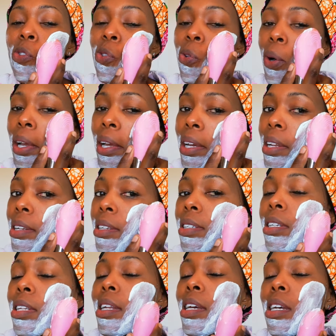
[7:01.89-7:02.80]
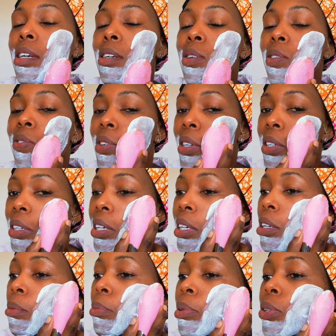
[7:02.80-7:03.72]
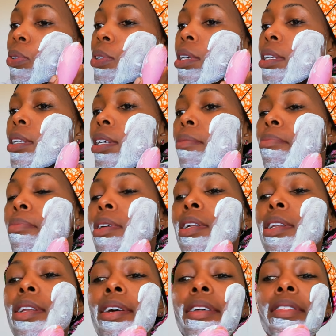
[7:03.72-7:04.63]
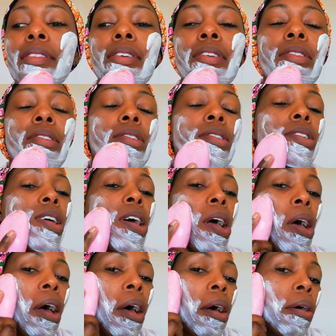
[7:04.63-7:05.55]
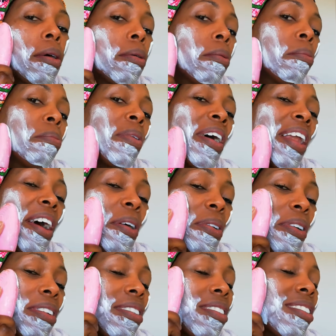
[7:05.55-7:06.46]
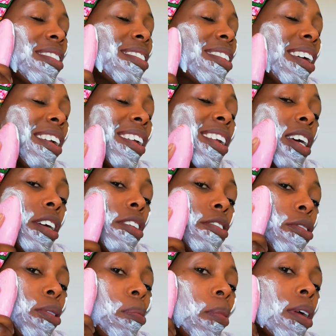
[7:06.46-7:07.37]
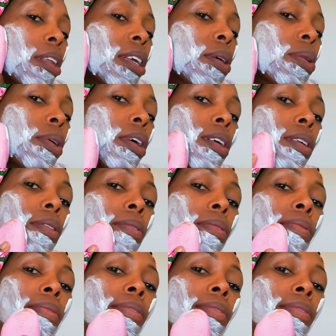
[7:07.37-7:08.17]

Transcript: the forehead, like if you're going to be doing something like this. But I always just start like from anywhere.